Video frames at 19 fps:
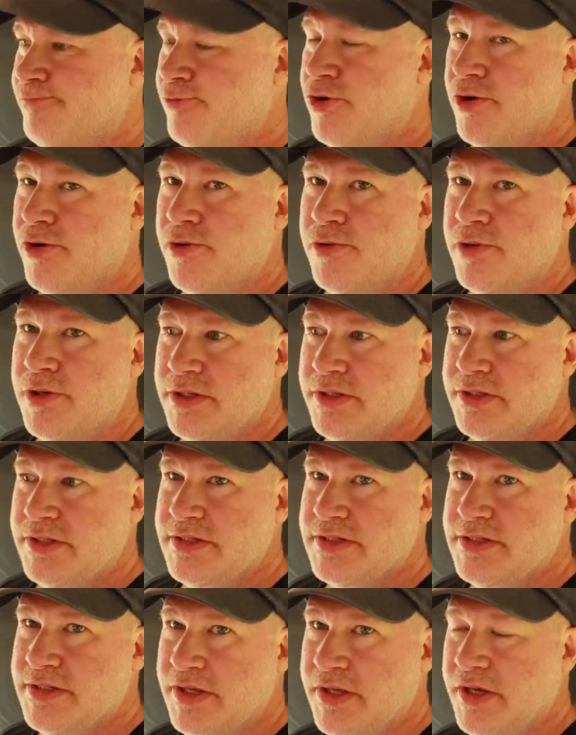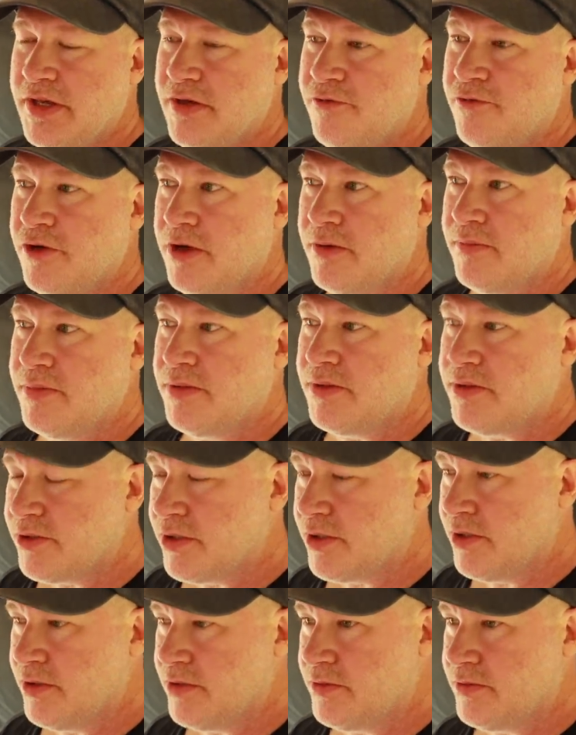We're going to see if we can build
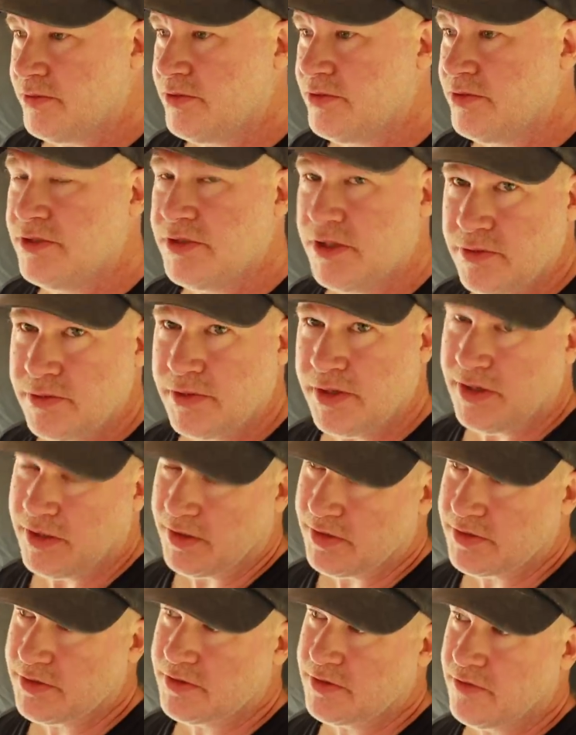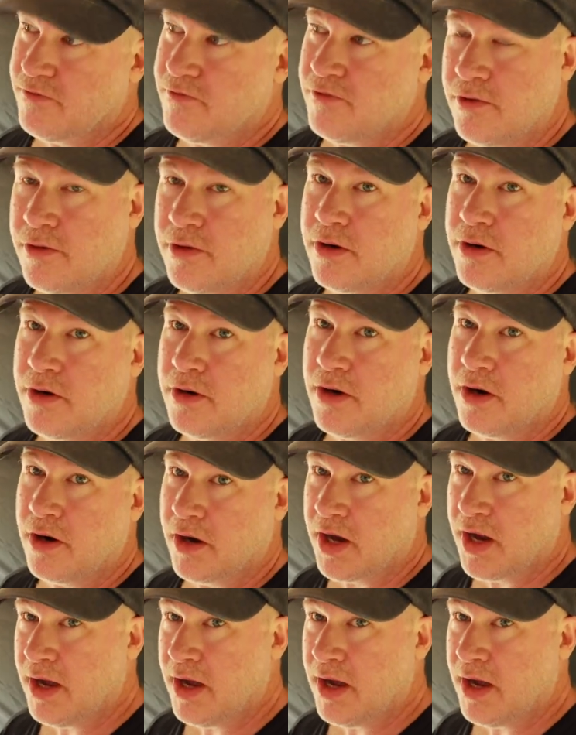our own toe kicks for our